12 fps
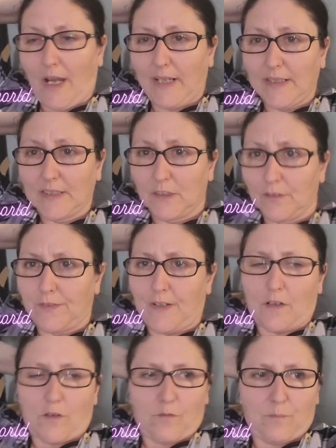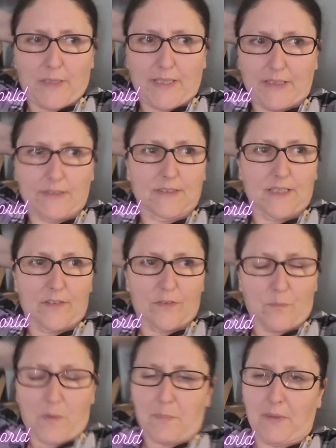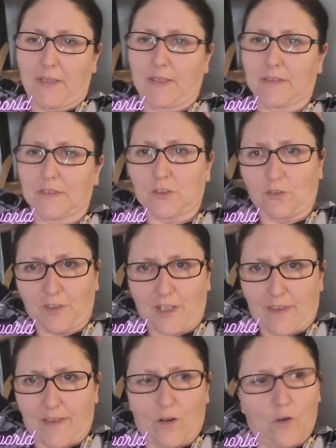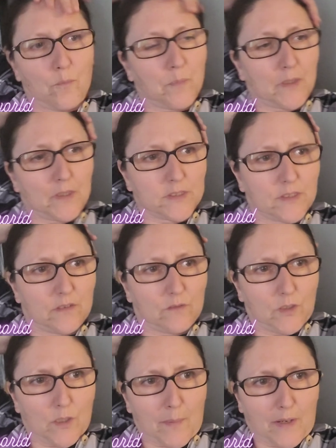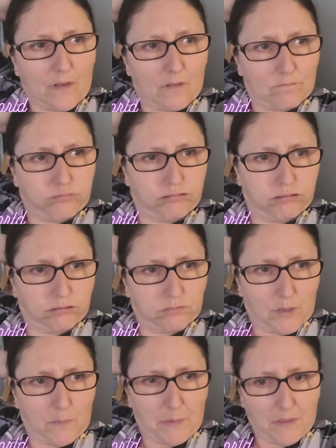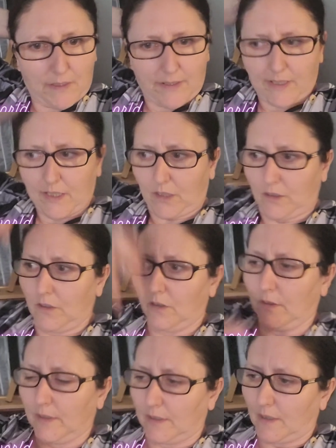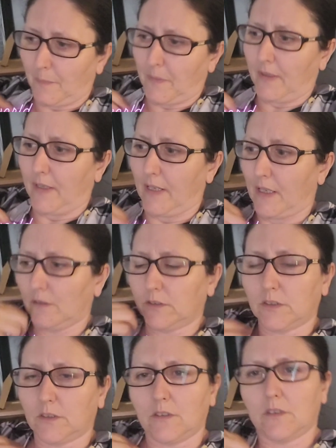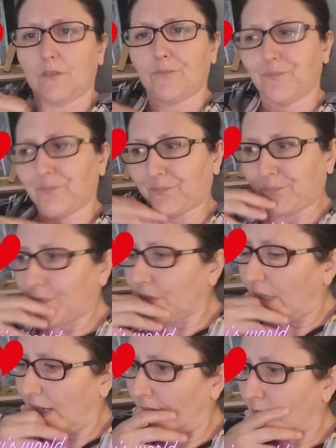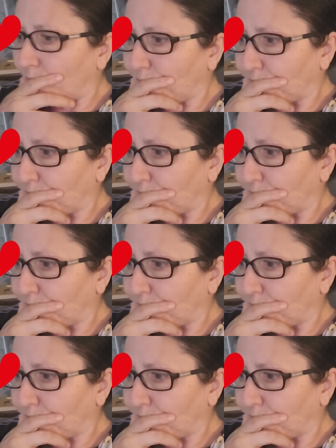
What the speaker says: And it's not fair on my kids either, me bringing stuff like that up, because it were about a couple of years ago and it happened now. So yeah.